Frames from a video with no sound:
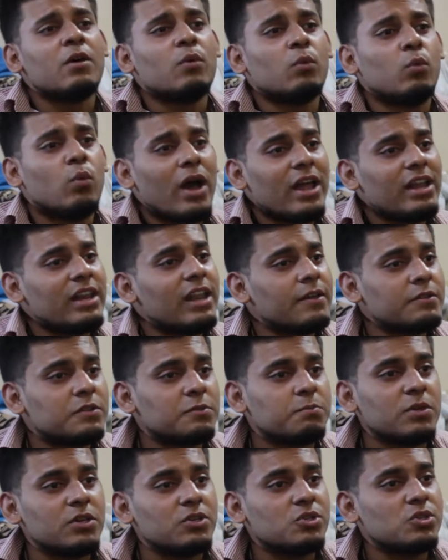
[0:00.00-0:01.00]
wildlife
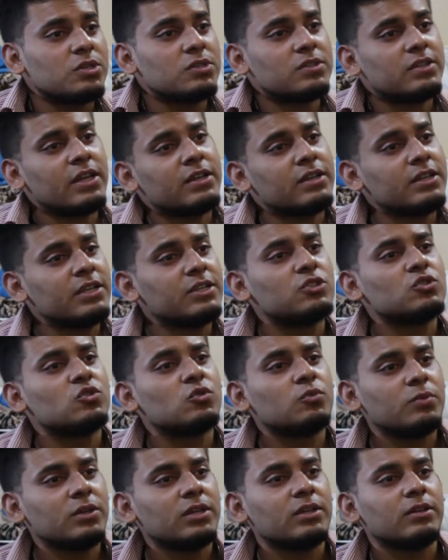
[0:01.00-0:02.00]
species that needs to
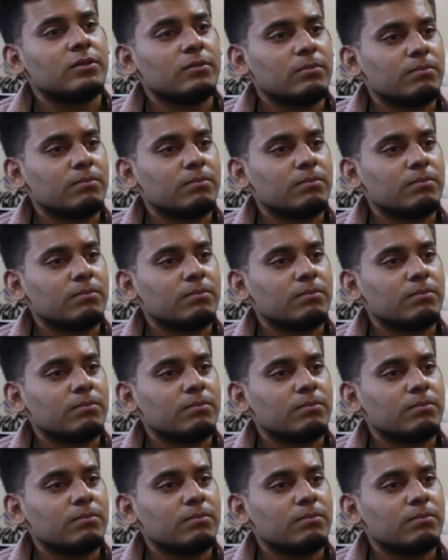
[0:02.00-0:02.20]
be,